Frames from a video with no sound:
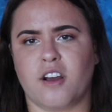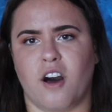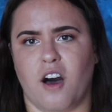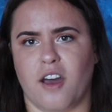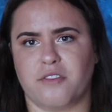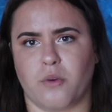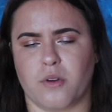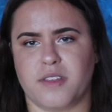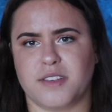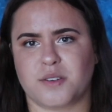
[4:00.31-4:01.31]
caught
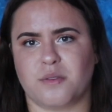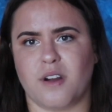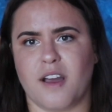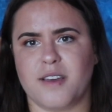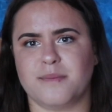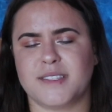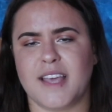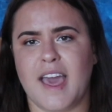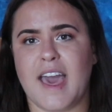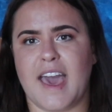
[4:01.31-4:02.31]
for these crimes,
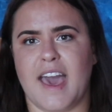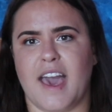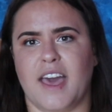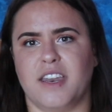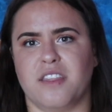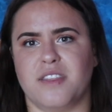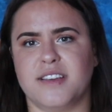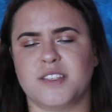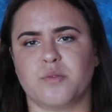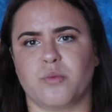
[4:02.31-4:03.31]
and
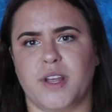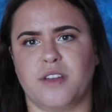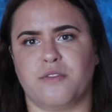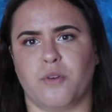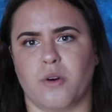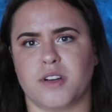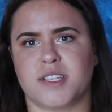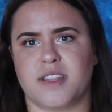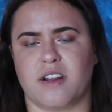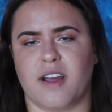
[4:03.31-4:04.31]
this
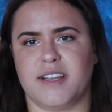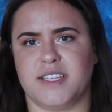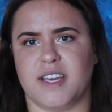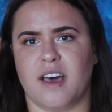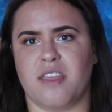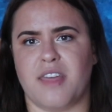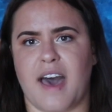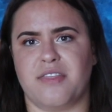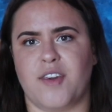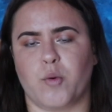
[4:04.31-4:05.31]
reinforced their idea
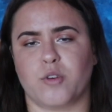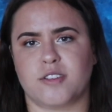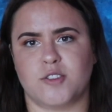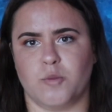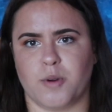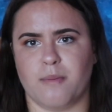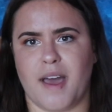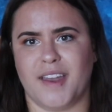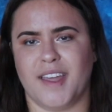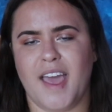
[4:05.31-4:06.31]
that they were
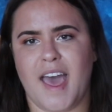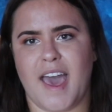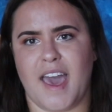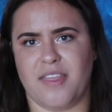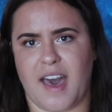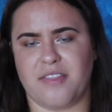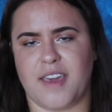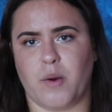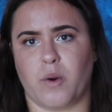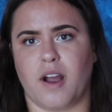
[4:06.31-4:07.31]
supermen and that
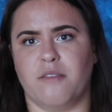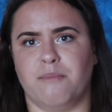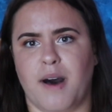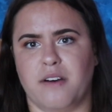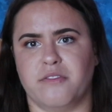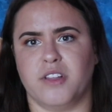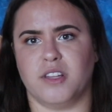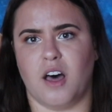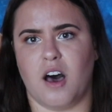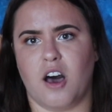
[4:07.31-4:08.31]
they were above the
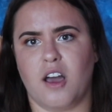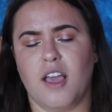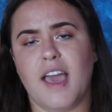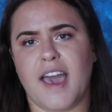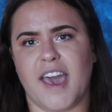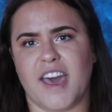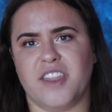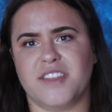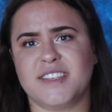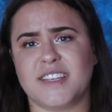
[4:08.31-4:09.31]
law.
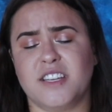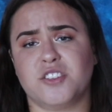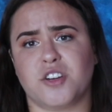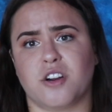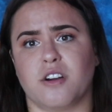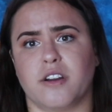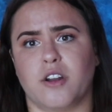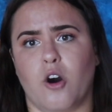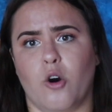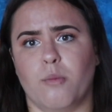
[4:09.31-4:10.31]
And this in
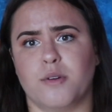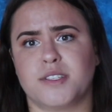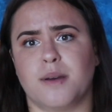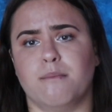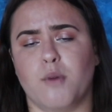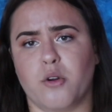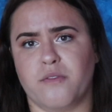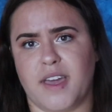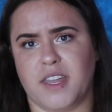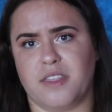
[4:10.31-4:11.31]
turn almost
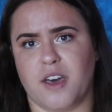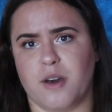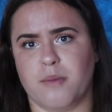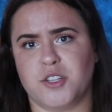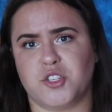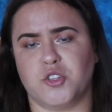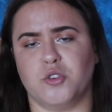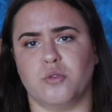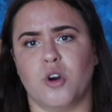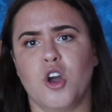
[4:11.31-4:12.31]
motivated them
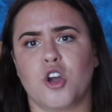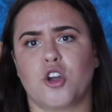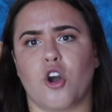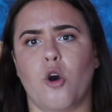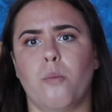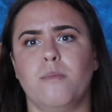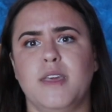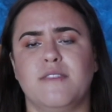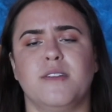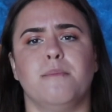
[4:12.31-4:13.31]
to go
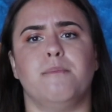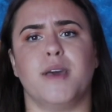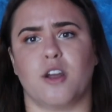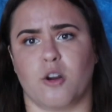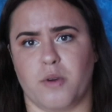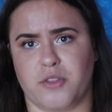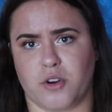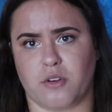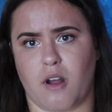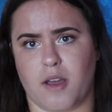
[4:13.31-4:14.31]
even bigger with
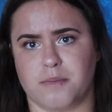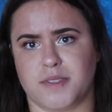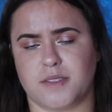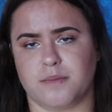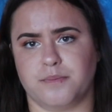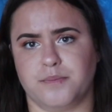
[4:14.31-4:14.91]
their crimes.